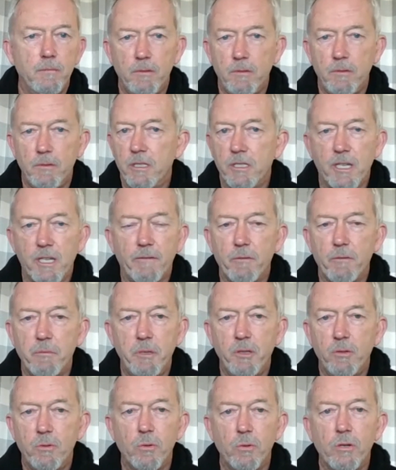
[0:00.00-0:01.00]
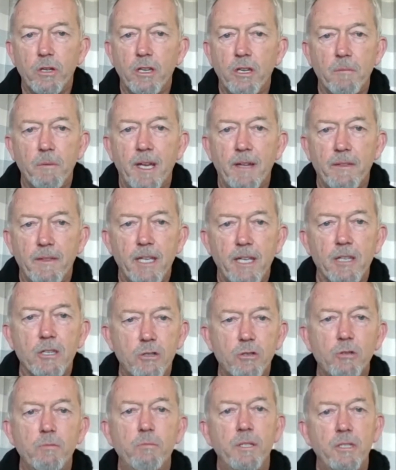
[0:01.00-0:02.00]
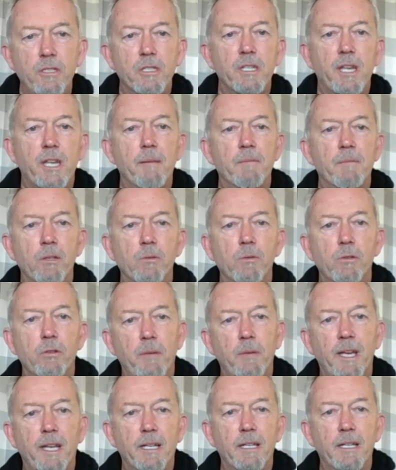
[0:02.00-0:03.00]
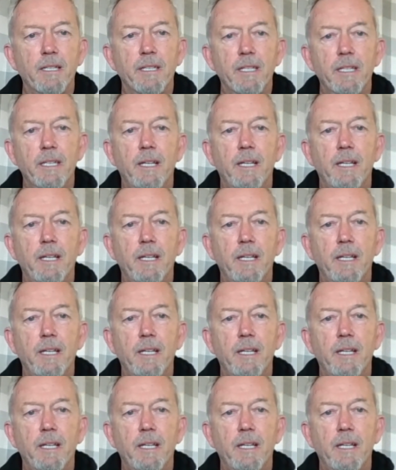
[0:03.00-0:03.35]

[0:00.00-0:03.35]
the stuff we've been talking about, that should be just happening automatically.